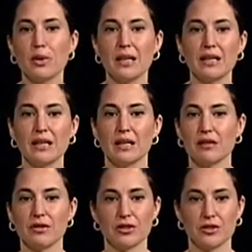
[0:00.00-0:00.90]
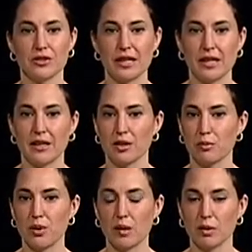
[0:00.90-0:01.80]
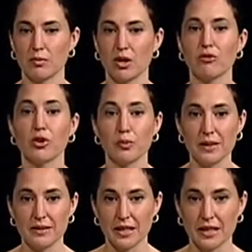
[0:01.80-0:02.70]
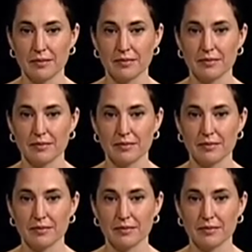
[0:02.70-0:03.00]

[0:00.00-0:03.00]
way of understanding the problem of obesity?